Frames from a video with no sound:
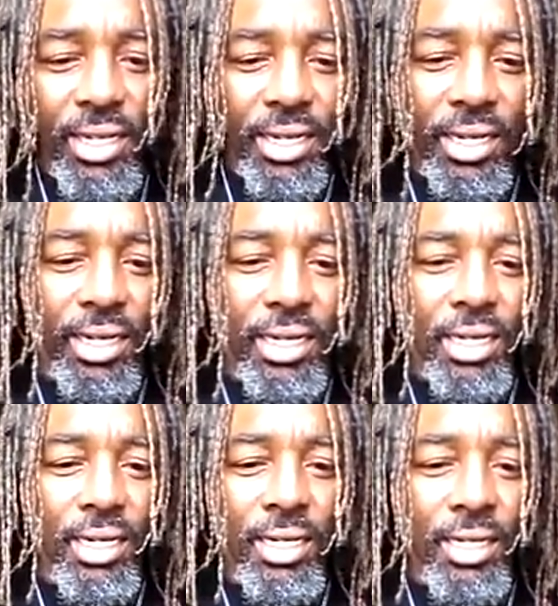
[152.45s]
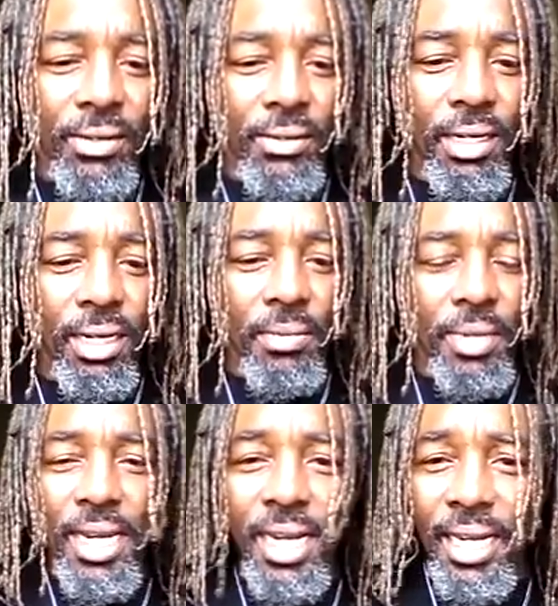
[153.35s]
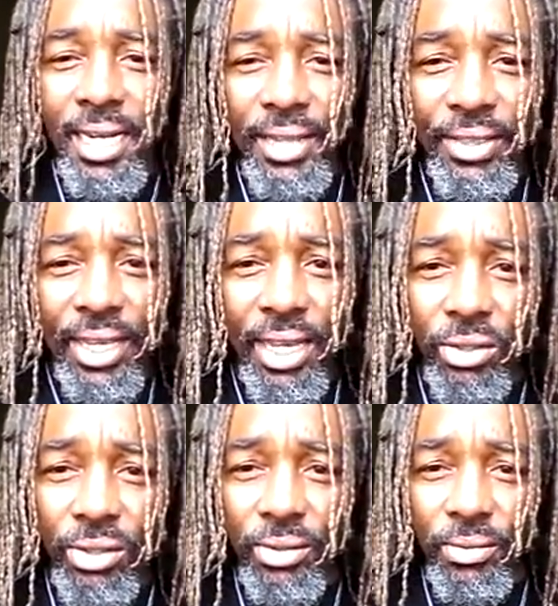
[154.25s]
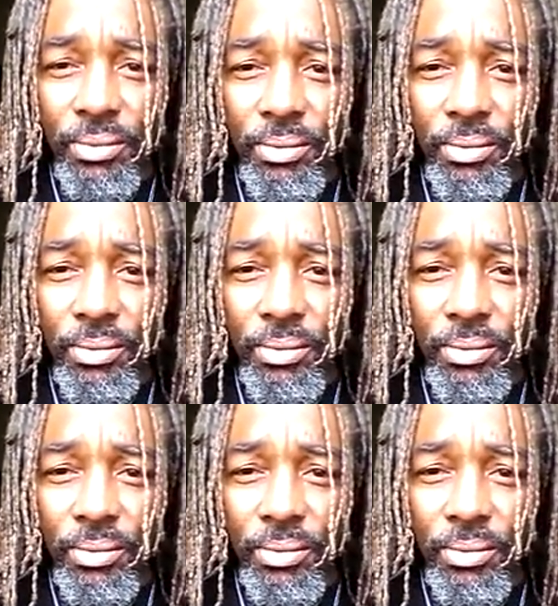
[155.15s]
uh, uh um, and, and anything else.